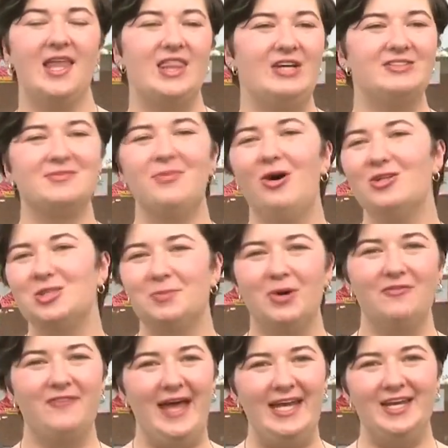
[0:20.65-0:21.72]
There's multiple
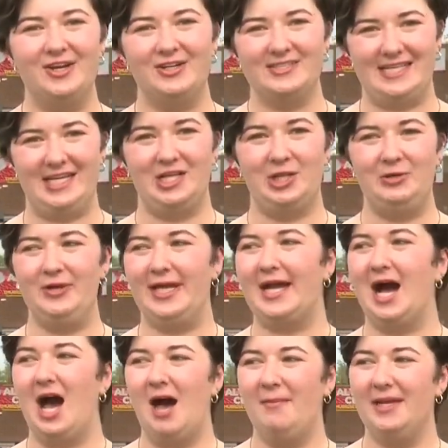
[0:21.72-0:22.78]
vendors, including
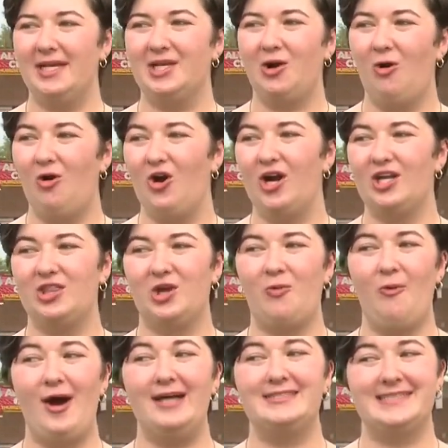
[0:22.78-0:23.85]
Common Chord, the
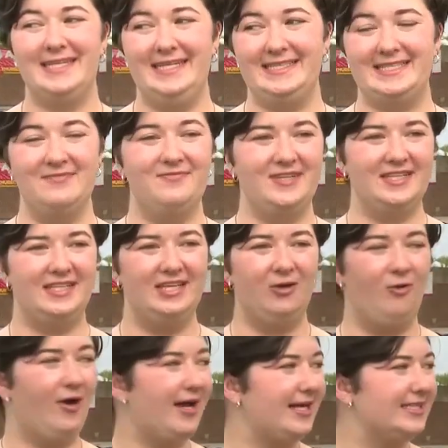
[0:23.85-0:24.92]
Quad City Symphony
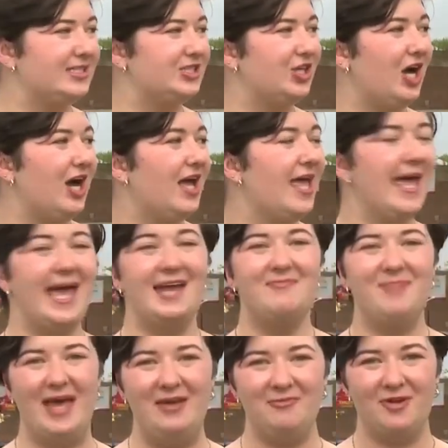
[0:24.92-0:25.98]
Orchestra, and
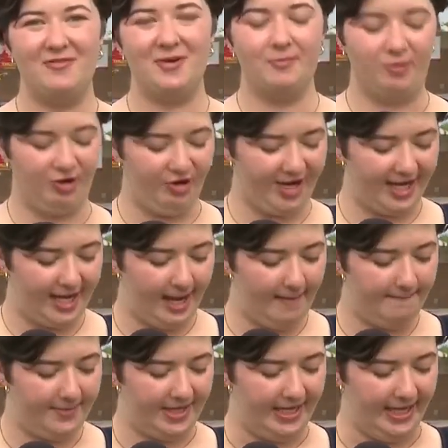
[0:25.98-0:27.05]
Bent River Brewing
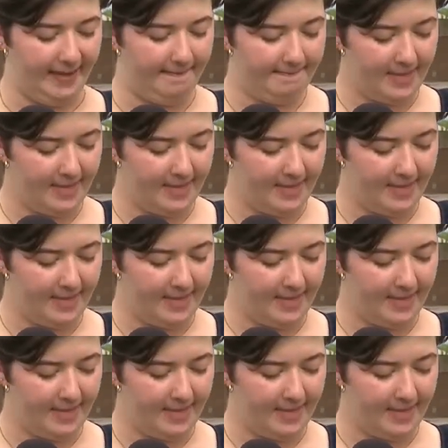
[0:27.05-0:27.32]
Company.